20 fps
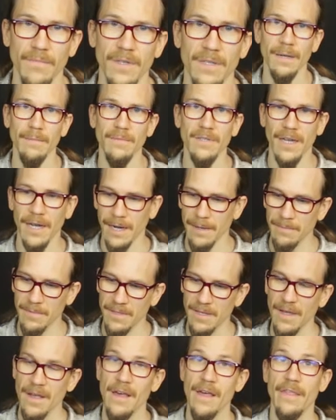
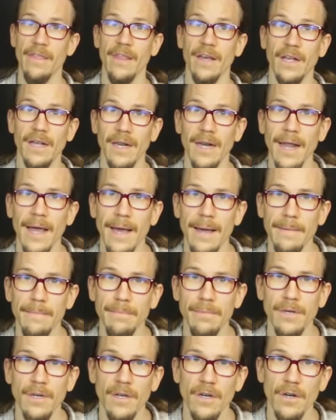Sometimes the
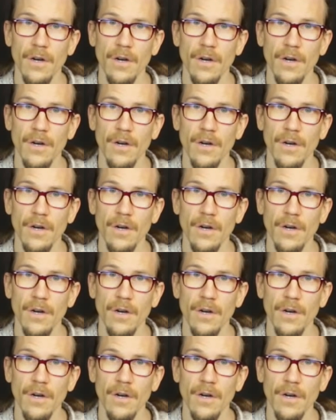clamp